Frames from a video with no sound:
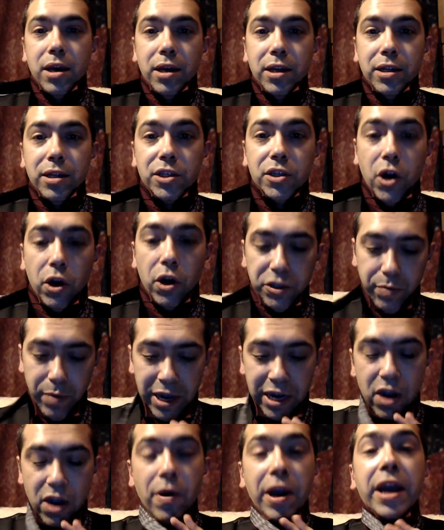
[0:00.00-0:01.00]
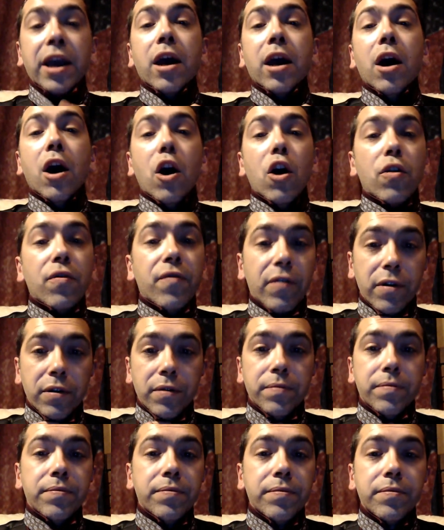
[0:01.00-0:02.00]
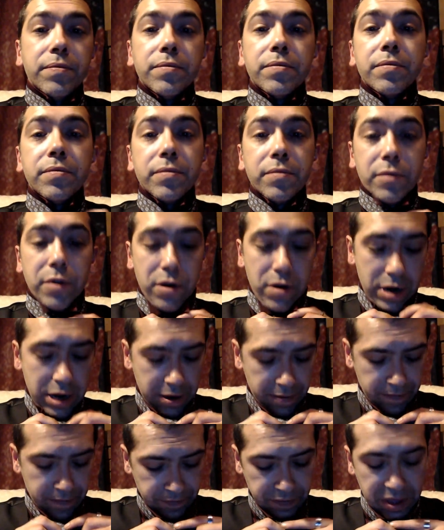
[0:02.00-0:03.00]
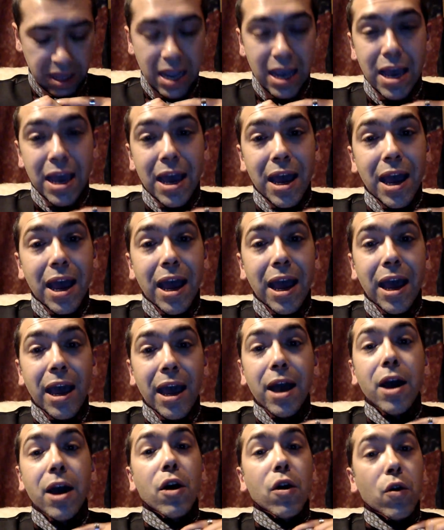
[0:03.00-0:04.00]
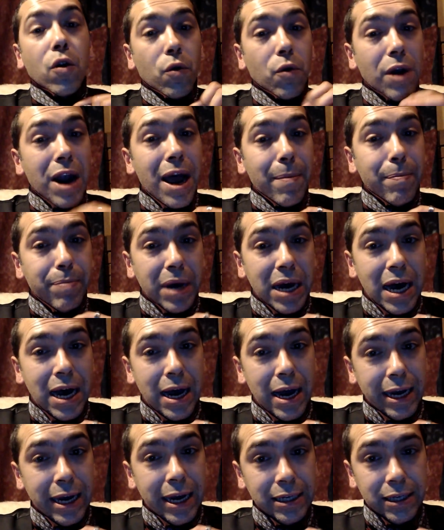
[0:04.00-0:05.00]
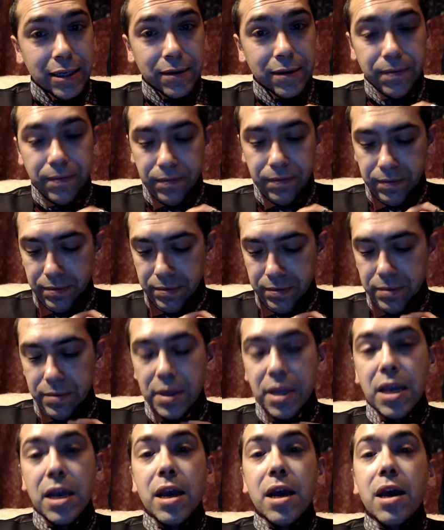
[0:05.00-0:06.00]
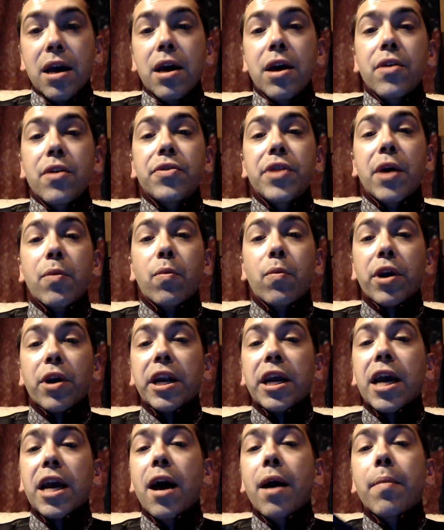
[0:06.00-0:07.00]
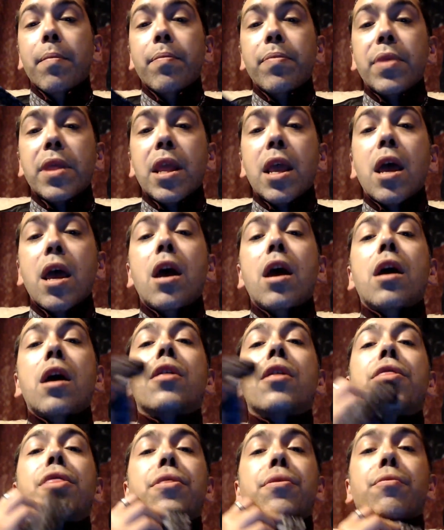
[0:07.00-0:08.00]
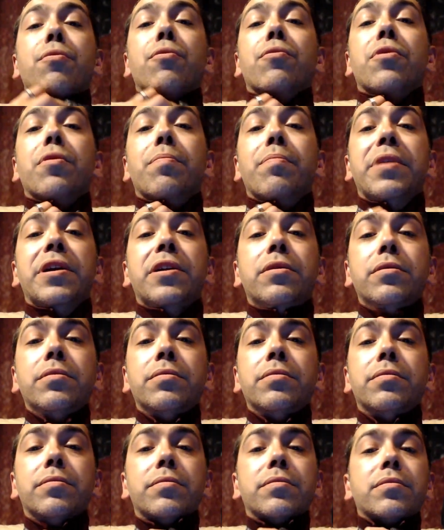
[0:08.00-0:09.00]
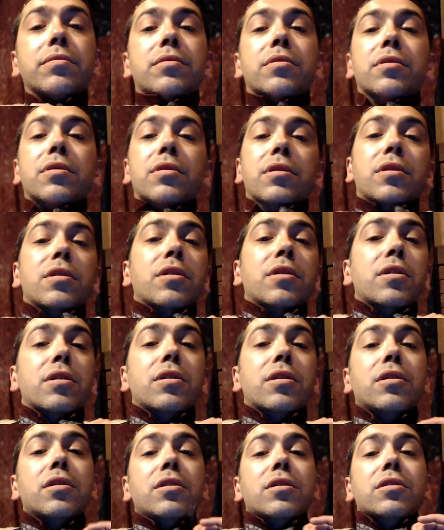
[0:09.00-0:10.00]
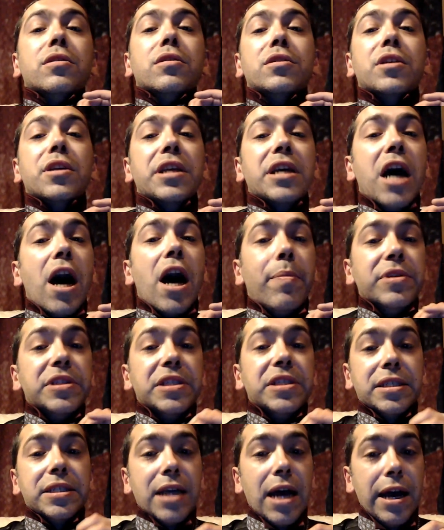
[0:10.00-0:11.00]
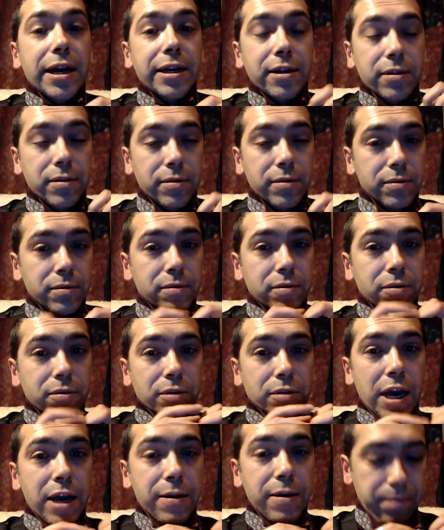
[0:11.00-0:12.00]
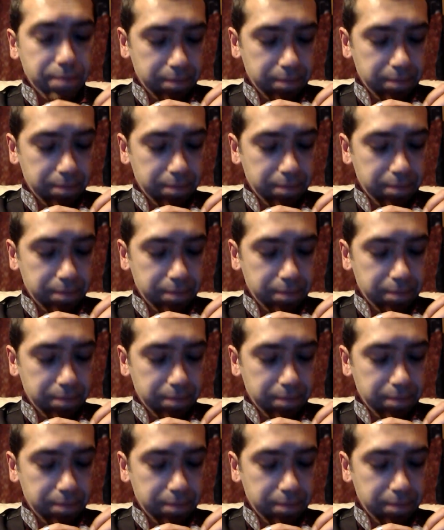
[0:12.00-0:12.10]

starts by going over, all right? Wrap behind. Then we're going to come through the middle to the opposite side, okay?